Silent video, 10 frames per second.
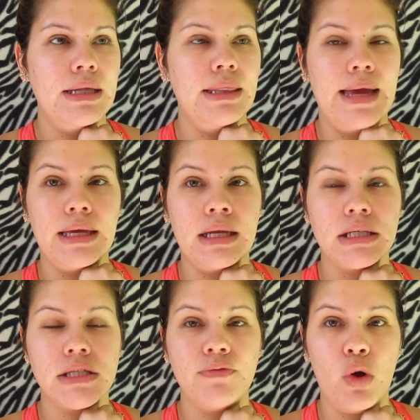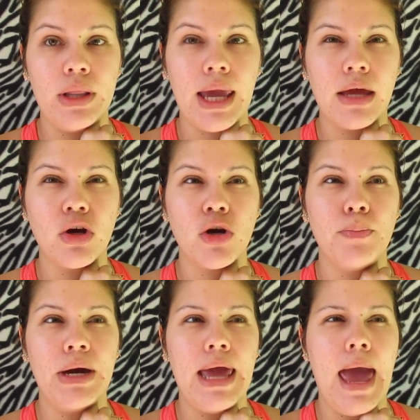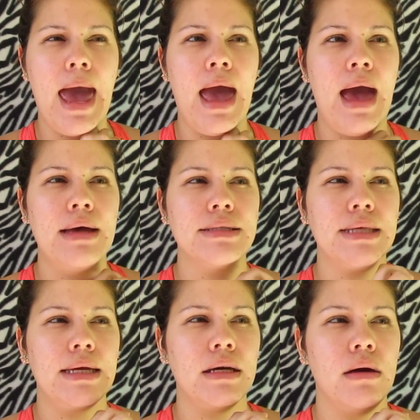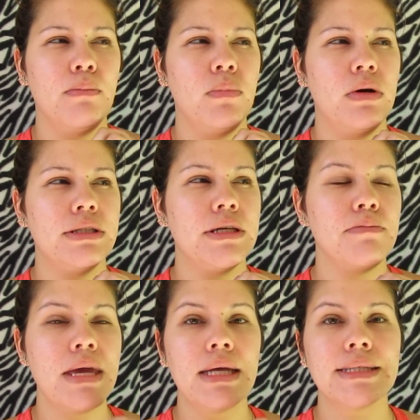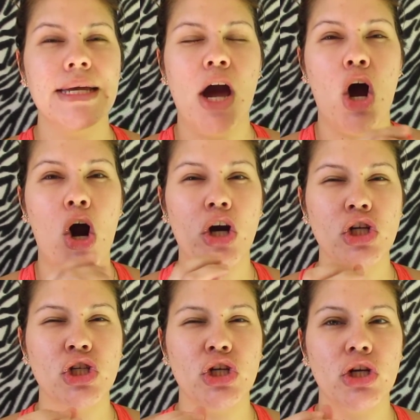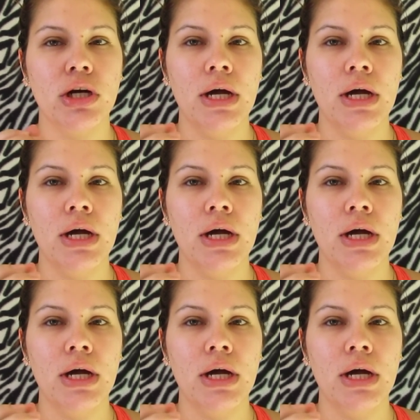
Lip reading: like an exfoliator, but it has like, to me it's like a harsher